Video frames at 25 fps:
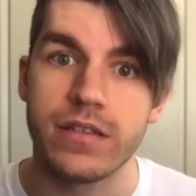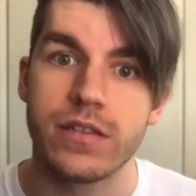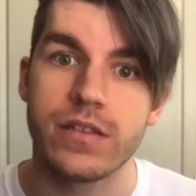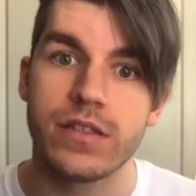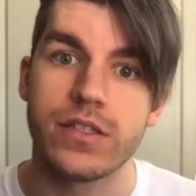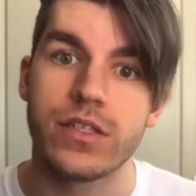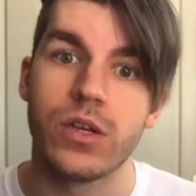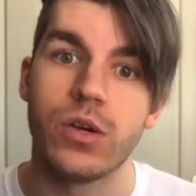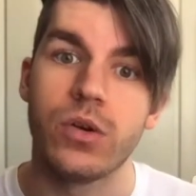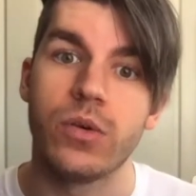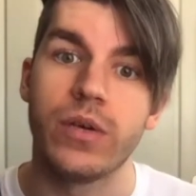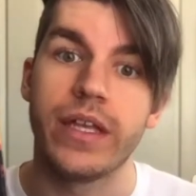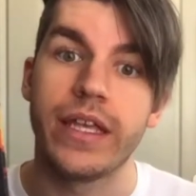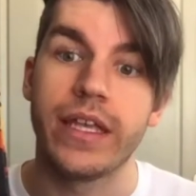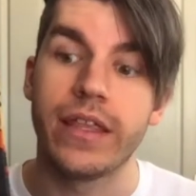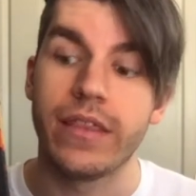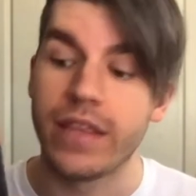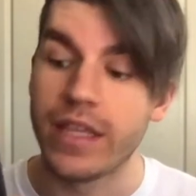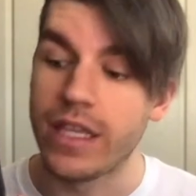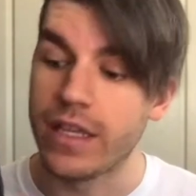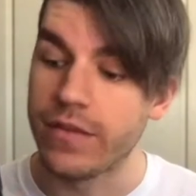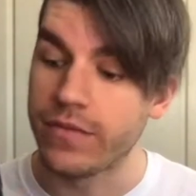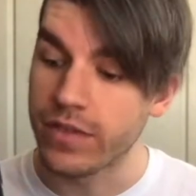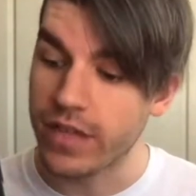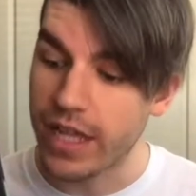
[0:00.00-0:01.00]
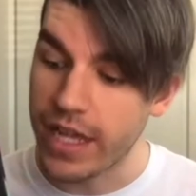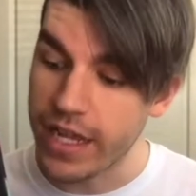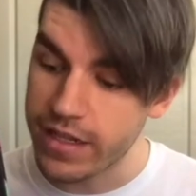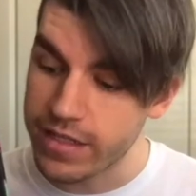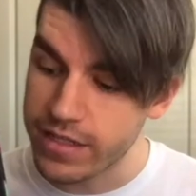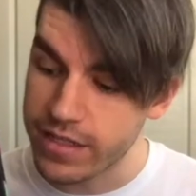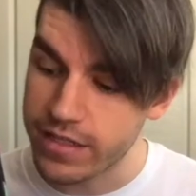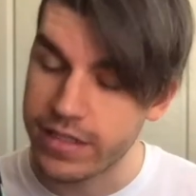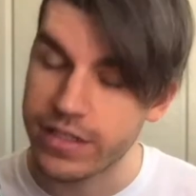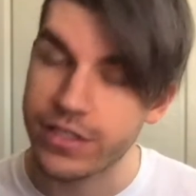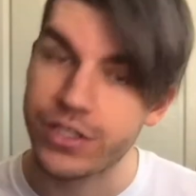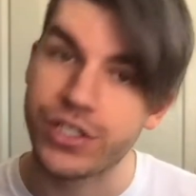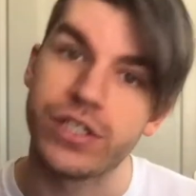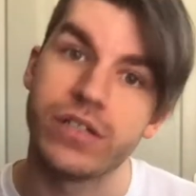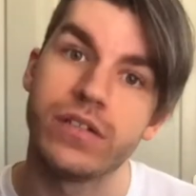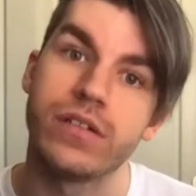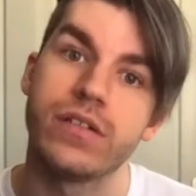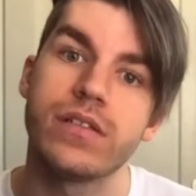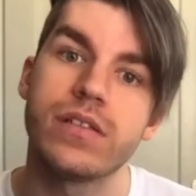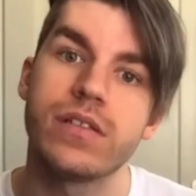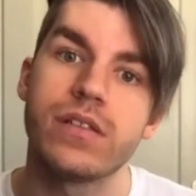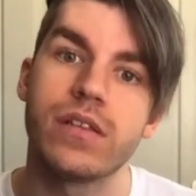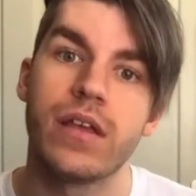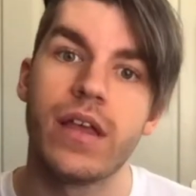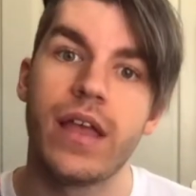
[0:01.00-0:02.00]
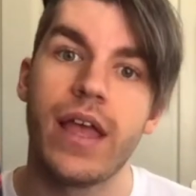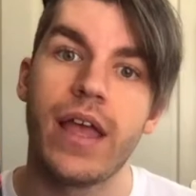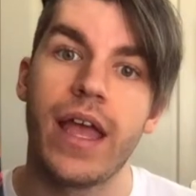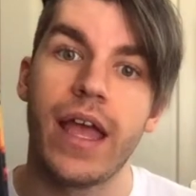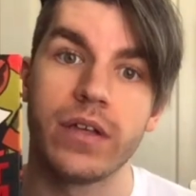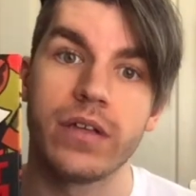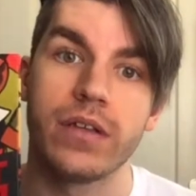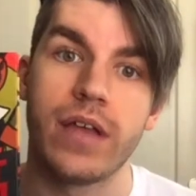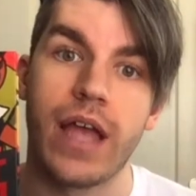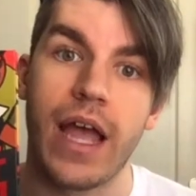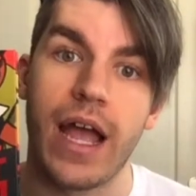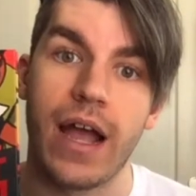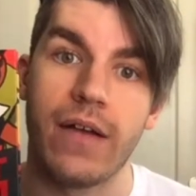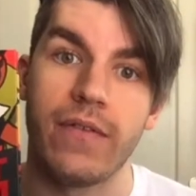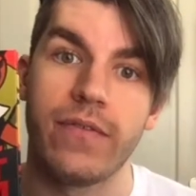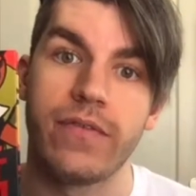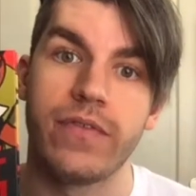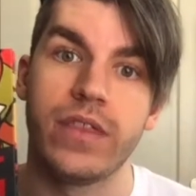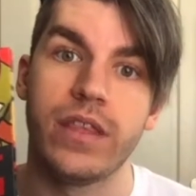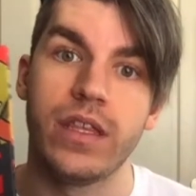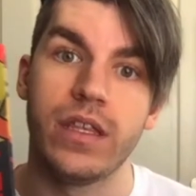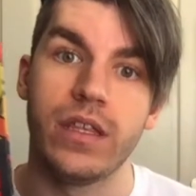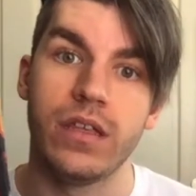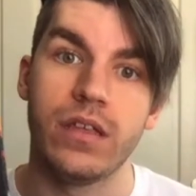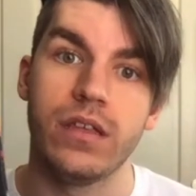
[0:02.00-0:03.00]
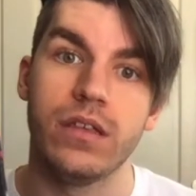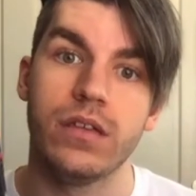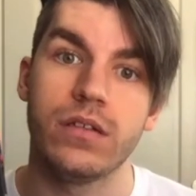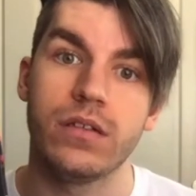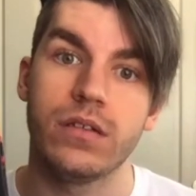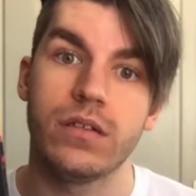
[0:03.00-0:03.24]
So the Evil X editions have the